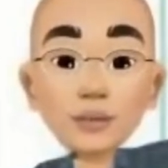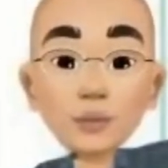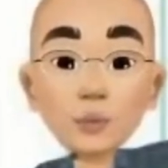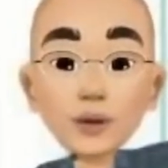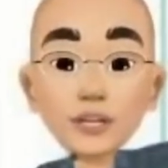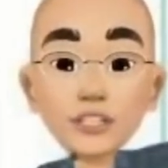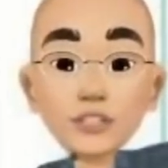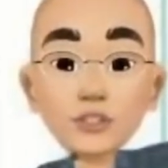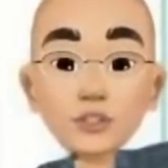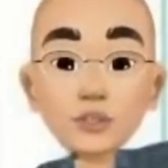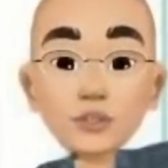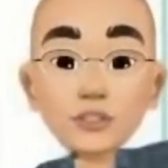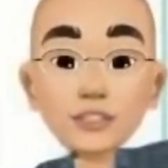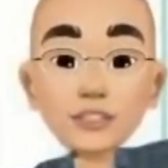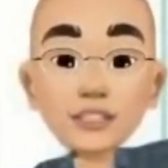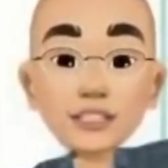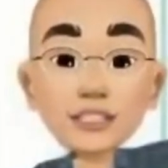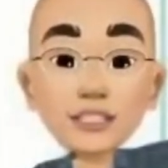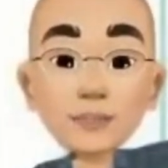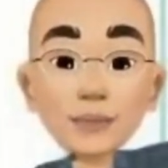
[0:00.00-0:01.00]
where
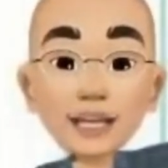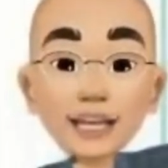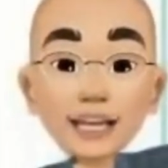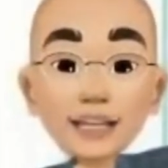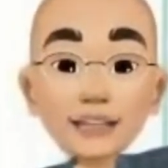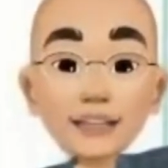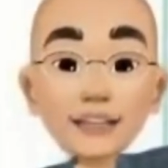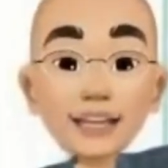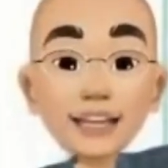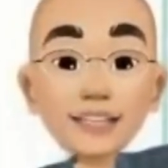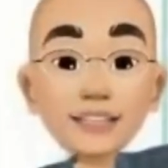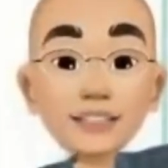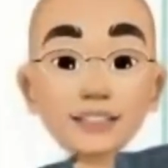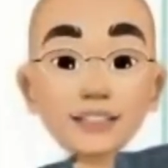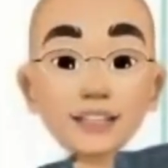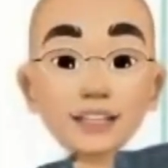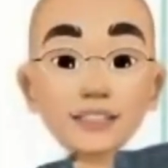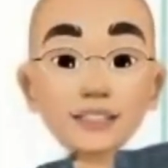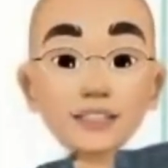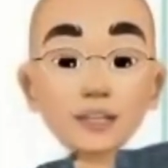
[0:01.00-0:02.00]
students explain and
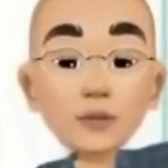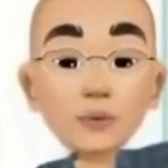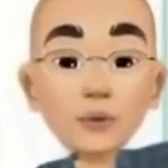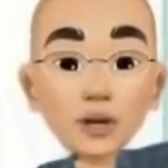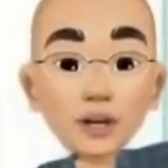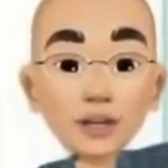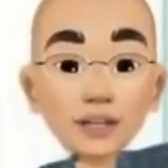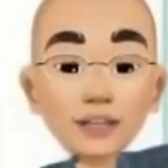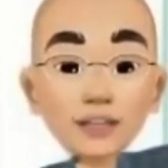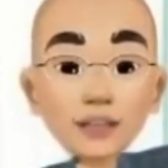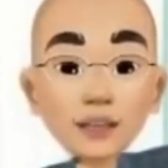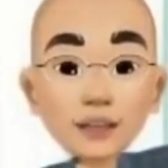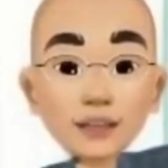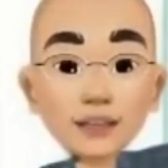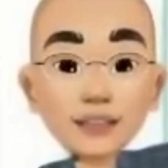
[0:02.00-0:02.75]
discuss their work.